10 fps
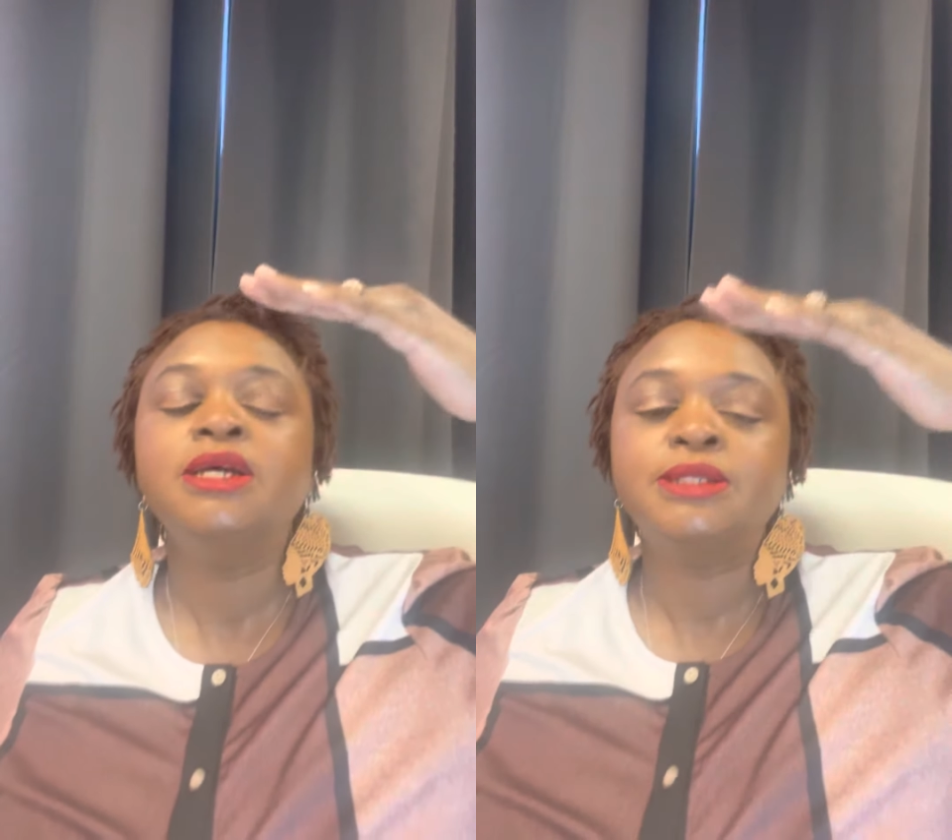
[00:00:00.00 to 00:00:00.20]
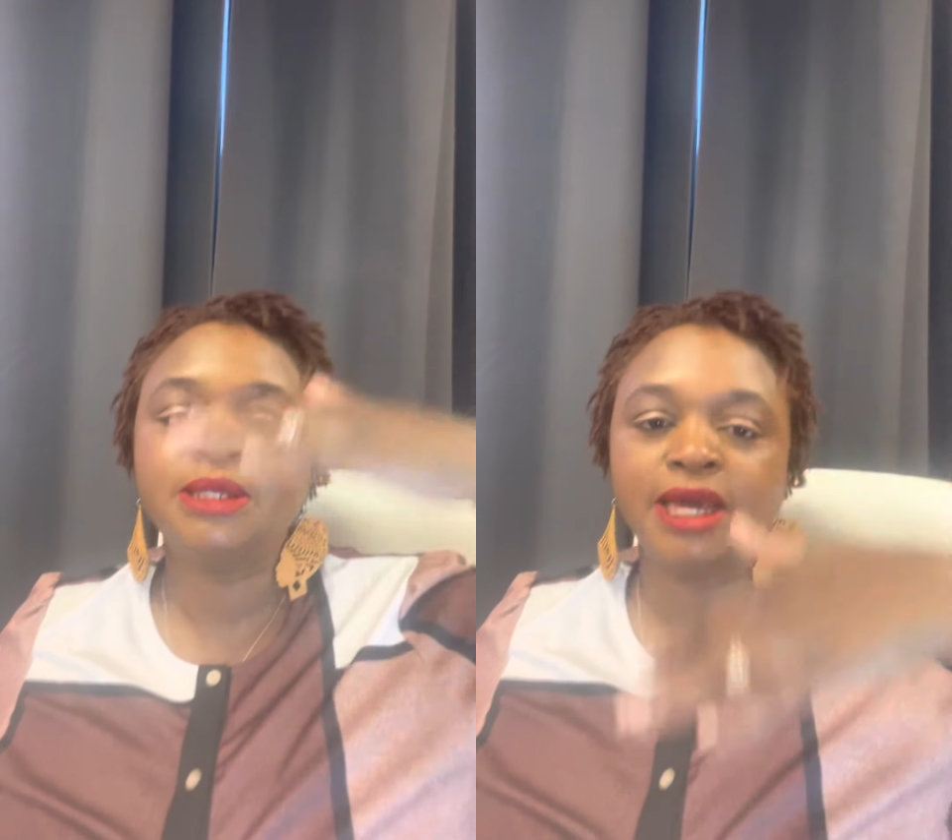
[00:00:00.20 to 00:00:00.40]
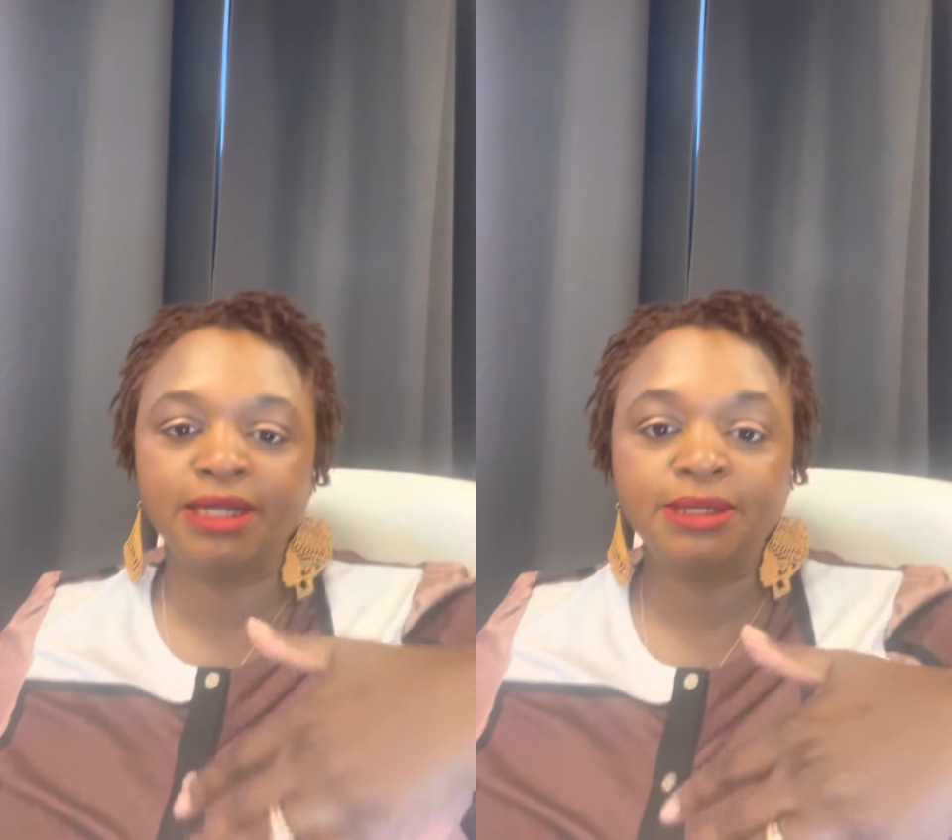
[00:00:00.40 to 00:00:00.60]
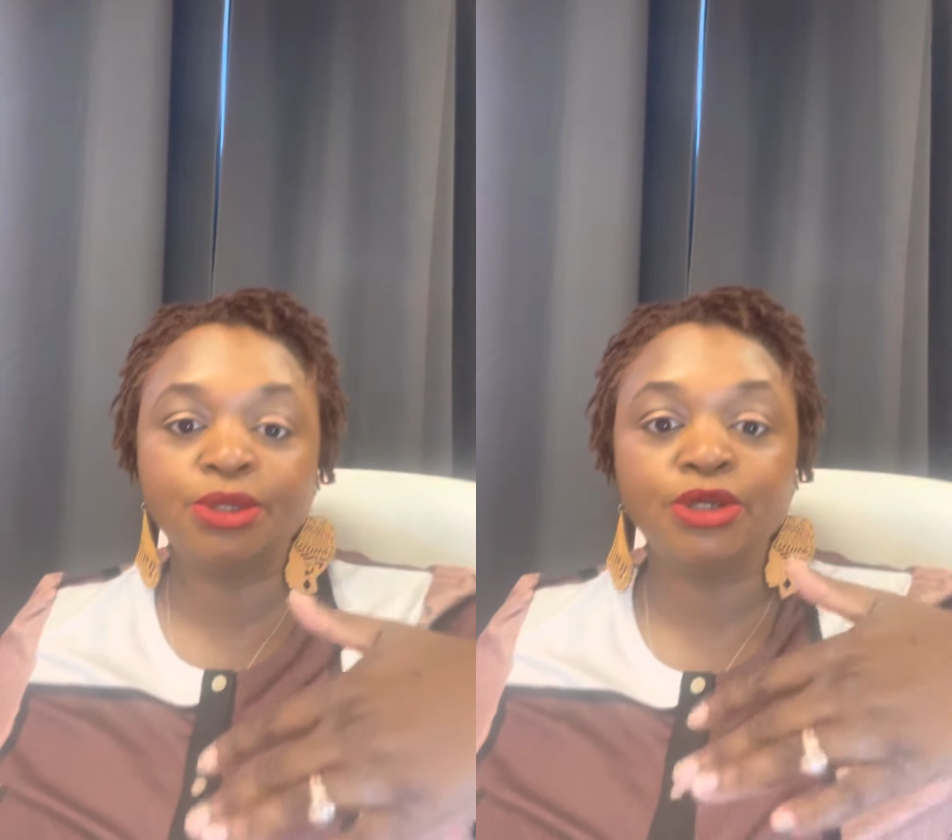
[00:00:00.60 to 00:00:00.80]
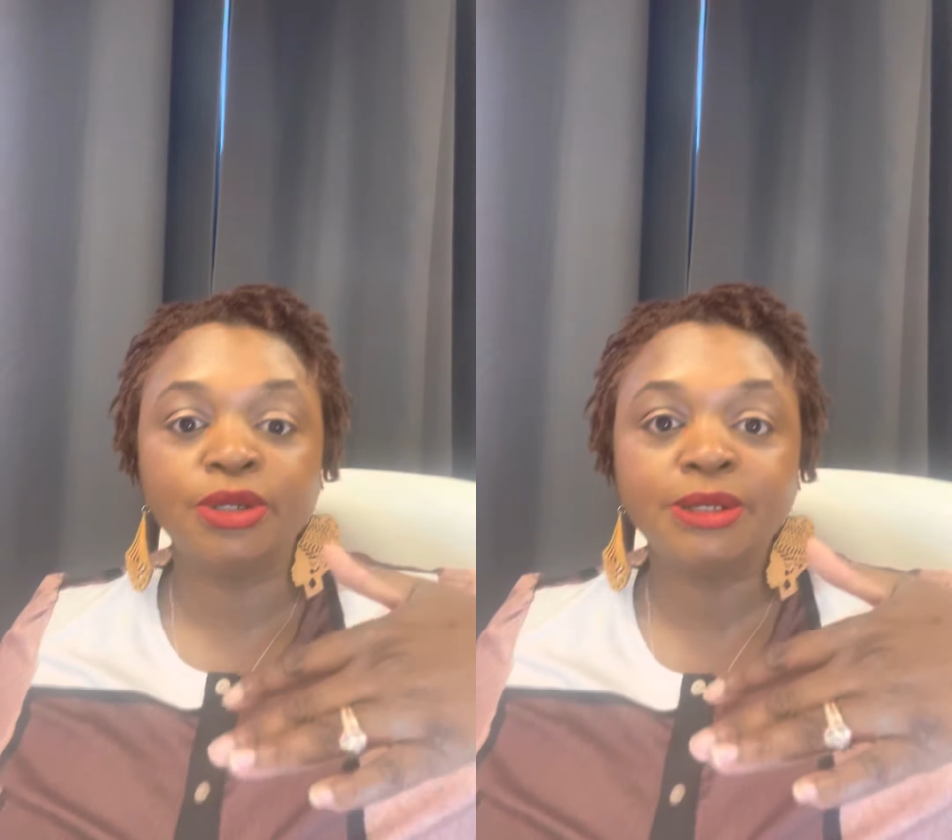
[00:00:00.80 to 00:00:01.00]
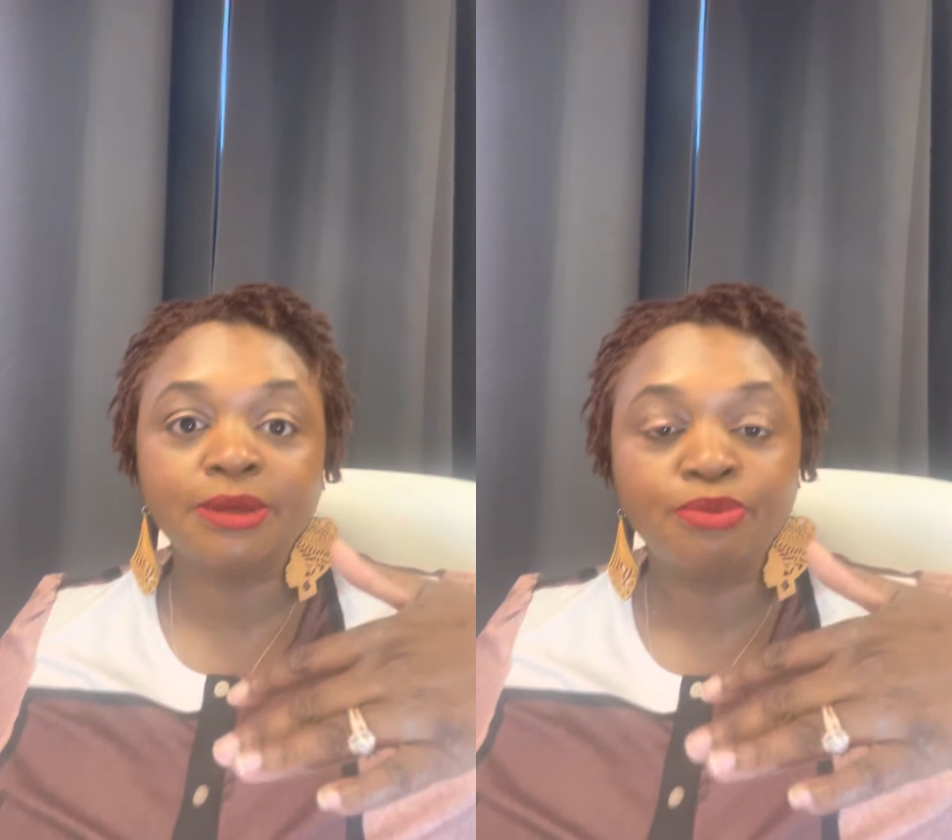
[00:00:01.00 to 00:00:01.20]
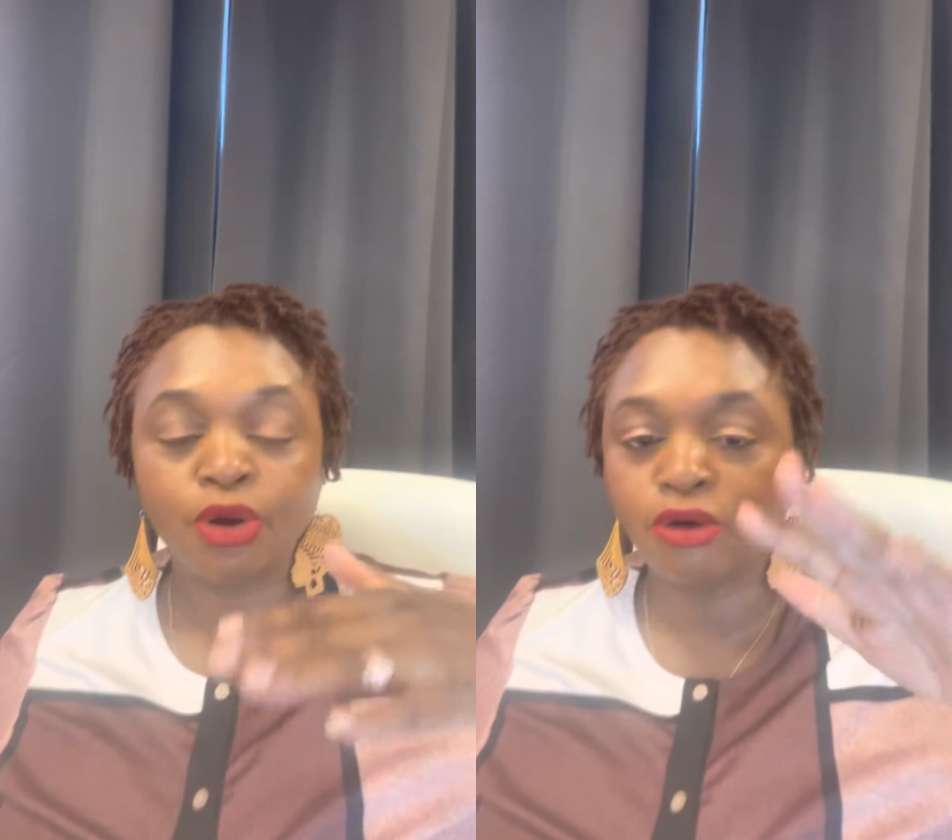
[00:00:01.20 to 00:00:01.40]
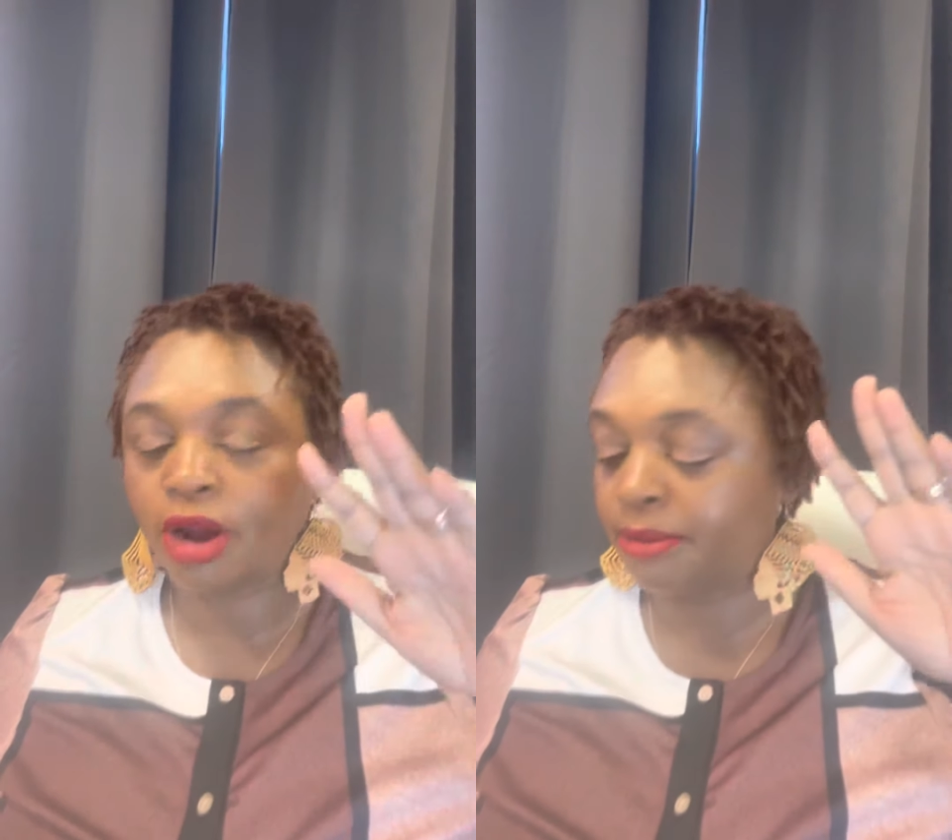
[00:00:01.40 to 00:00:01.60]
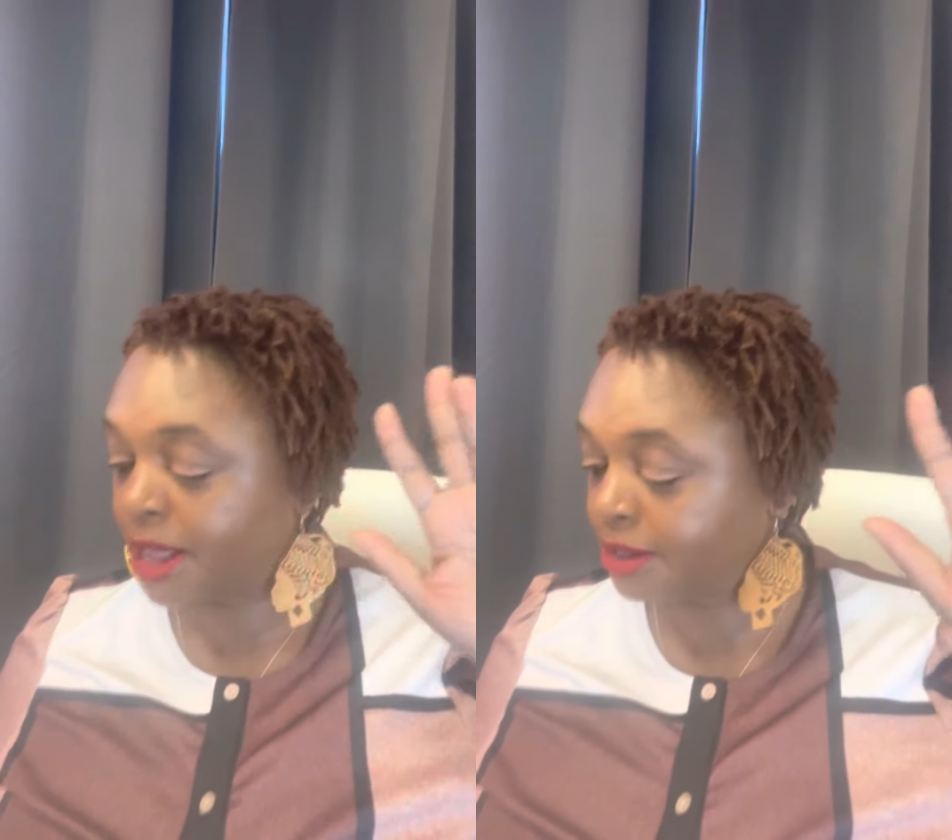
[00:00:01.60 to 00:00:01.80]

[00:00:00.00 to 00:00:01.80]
to get into a nursing program,